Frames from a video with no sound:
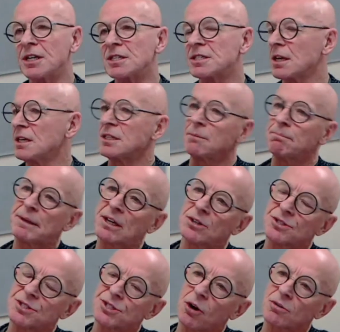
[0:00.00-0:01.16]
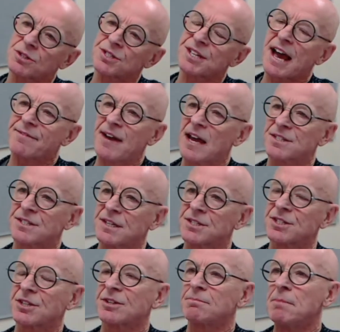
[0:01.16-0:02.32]
is, is it because doctors have access
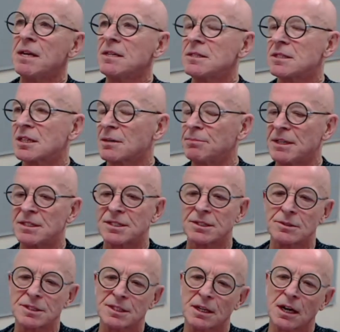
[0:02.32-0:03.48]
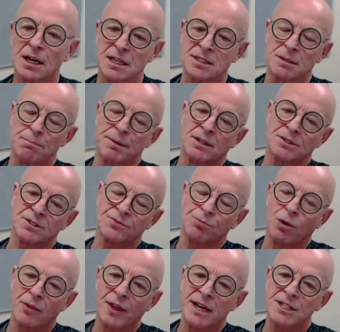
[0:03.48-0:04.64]
to the means to commit suicide? Is it because of
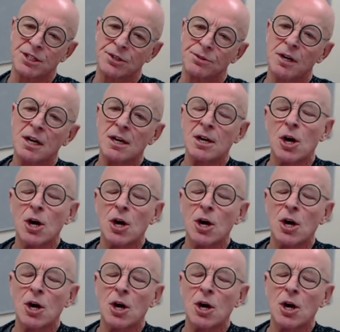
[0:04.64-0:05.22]
what they do?